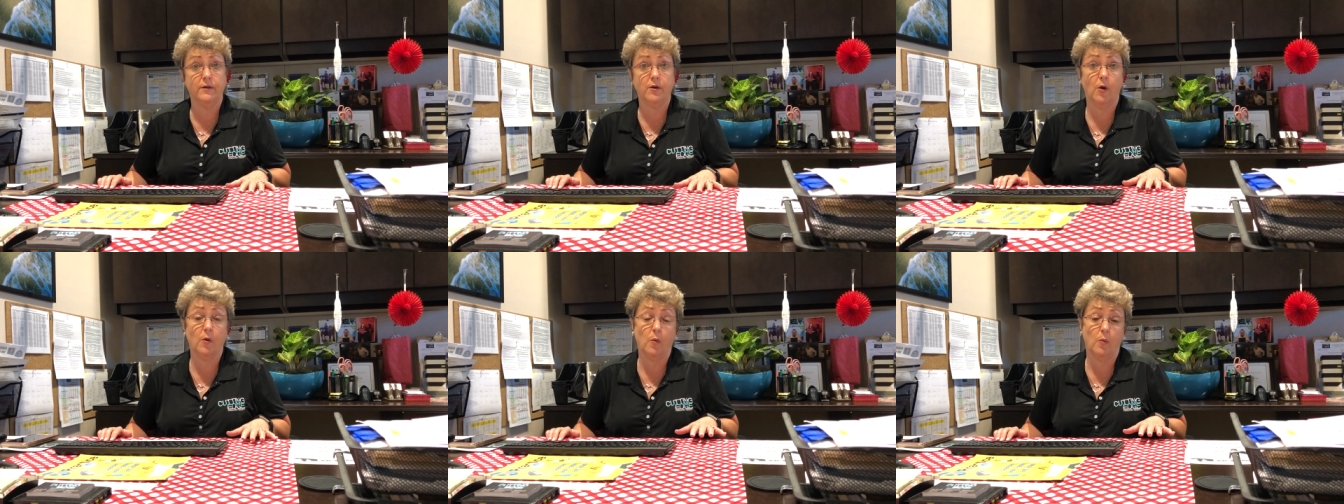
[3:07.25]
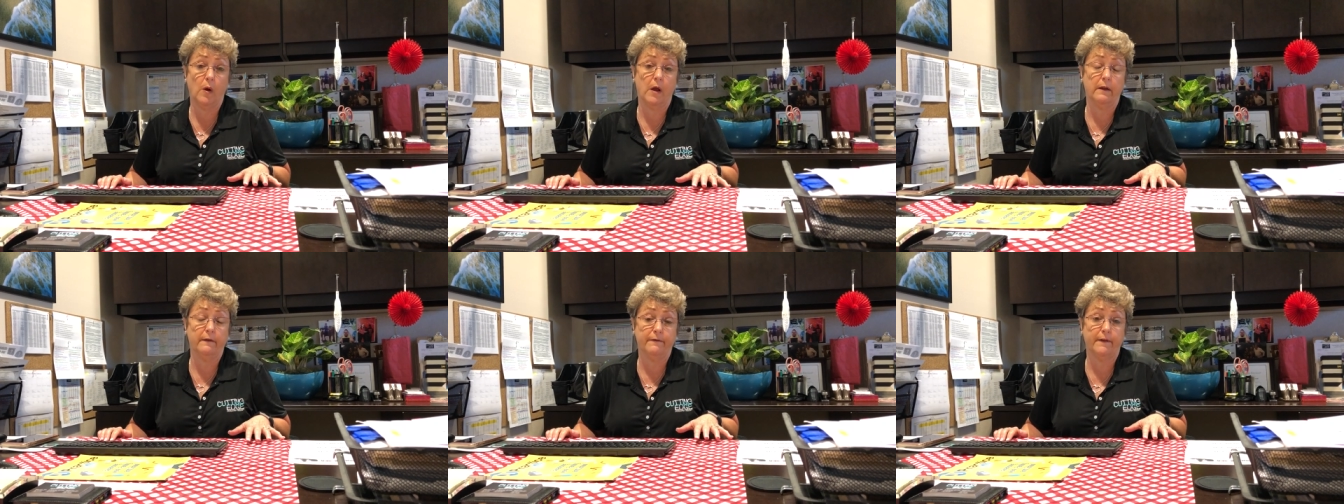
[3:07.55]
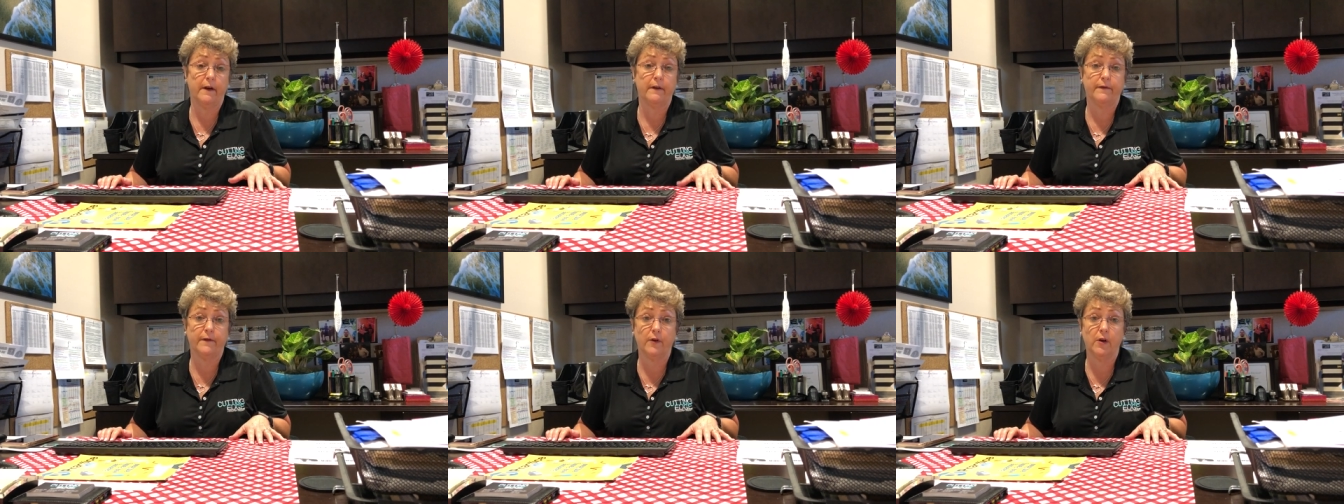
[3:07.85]
don't
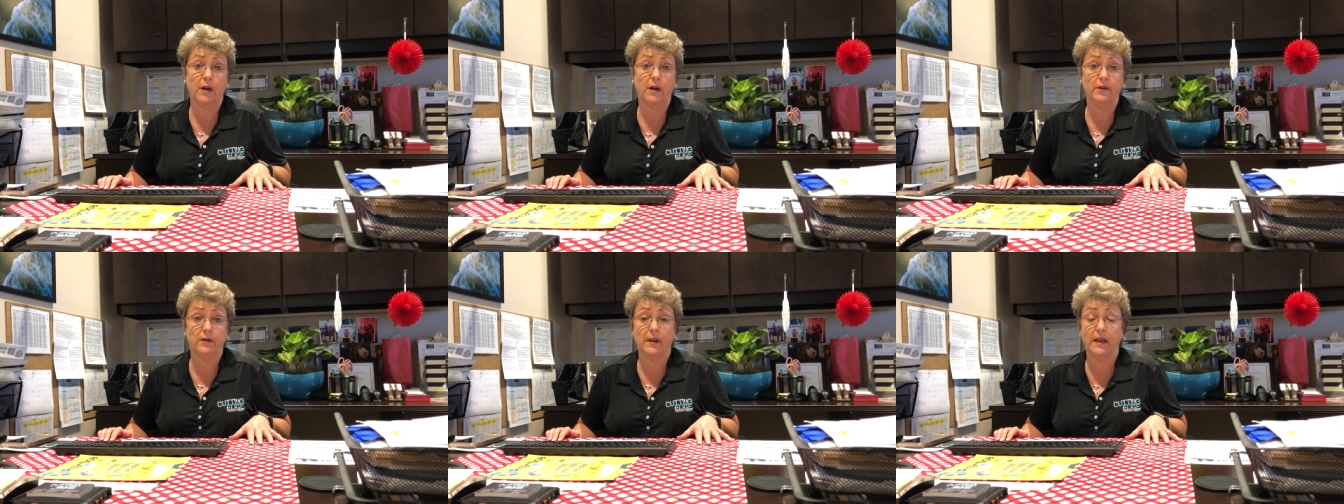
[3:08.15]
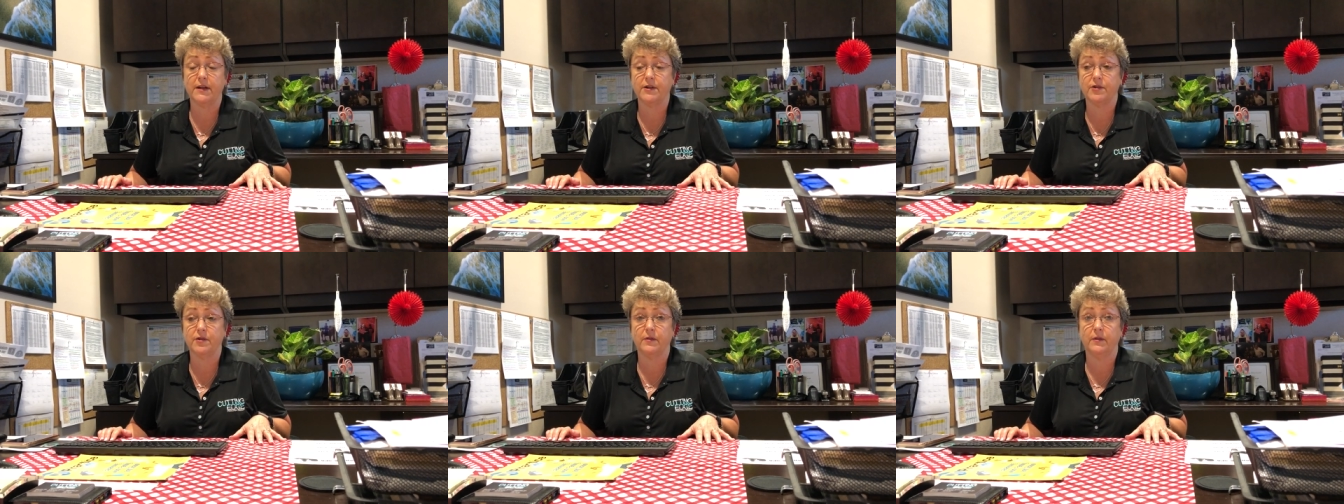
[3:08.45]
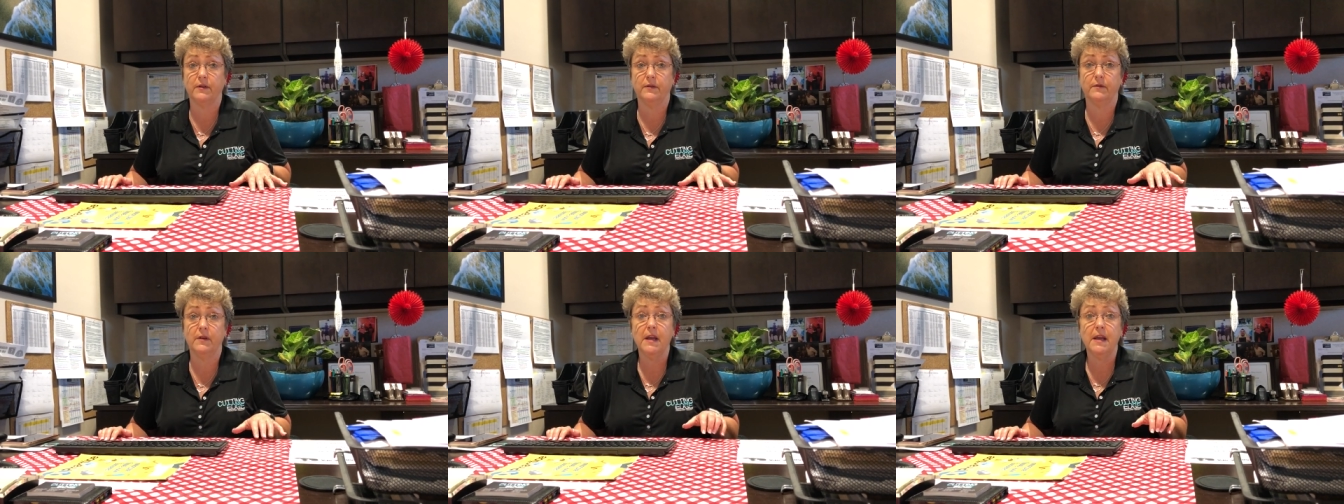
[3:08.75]
qualify for an
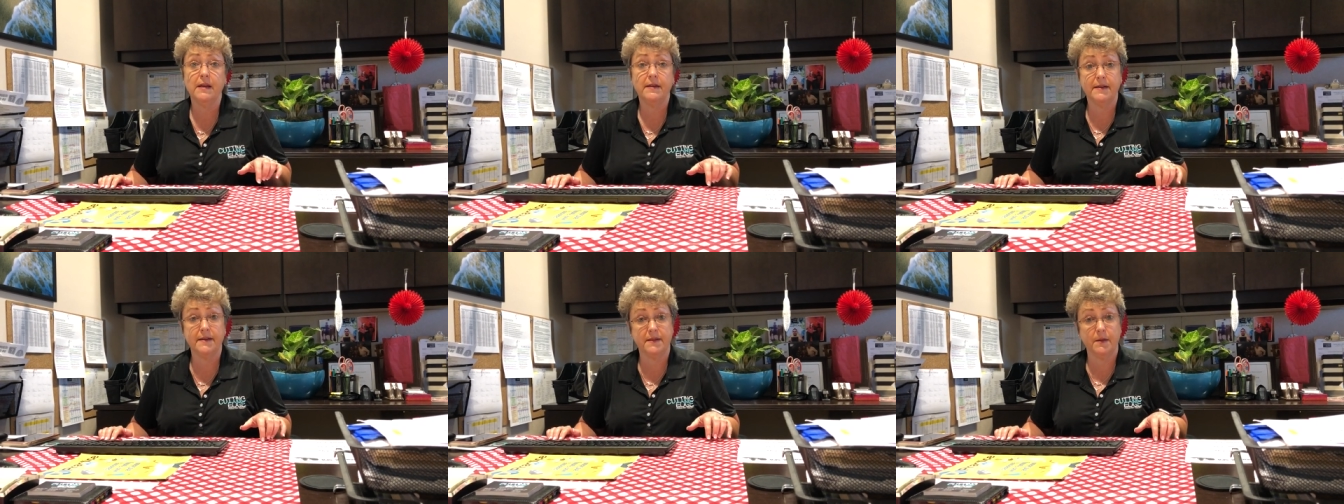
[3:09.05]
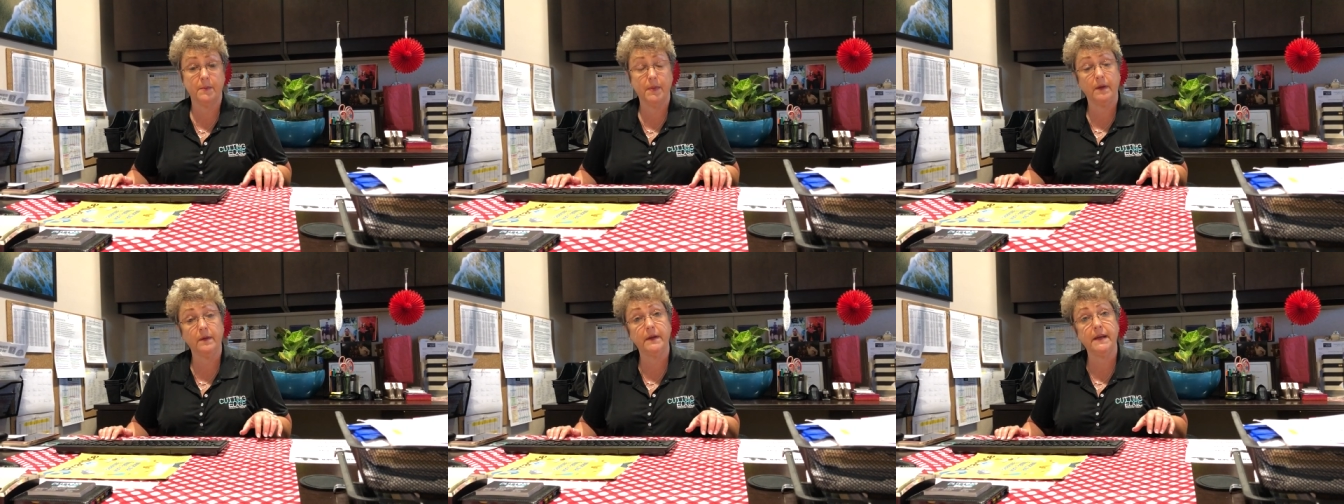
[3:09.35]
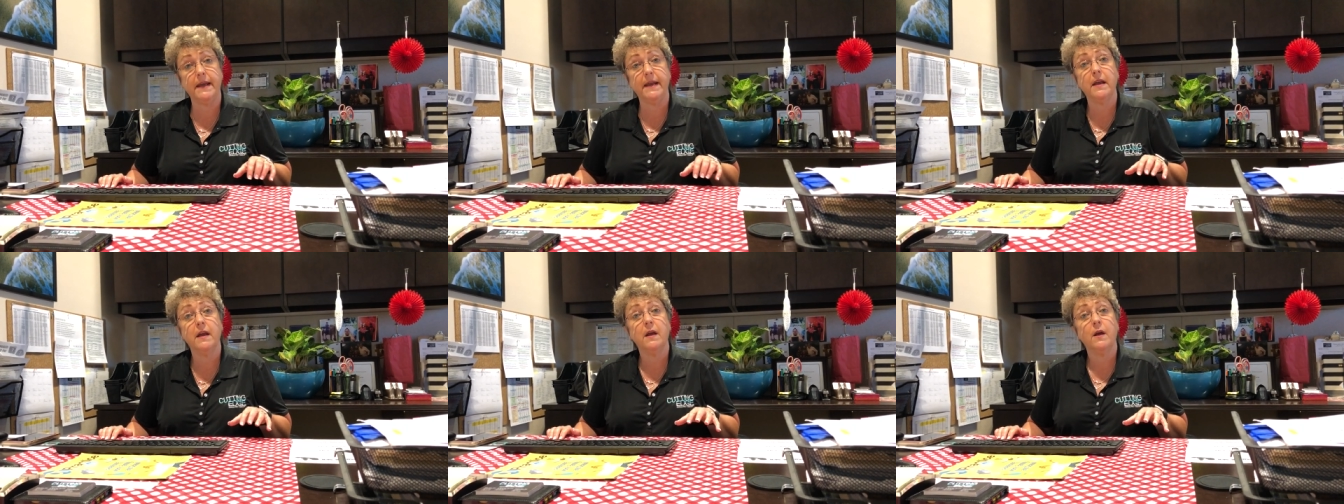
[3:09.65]
intellectual
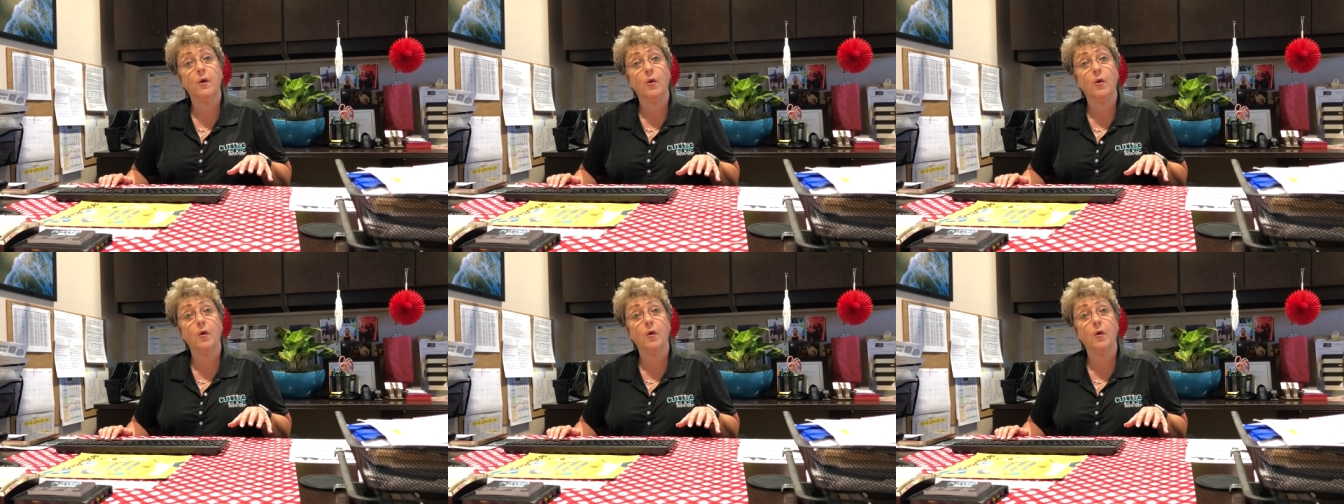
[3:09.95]
disability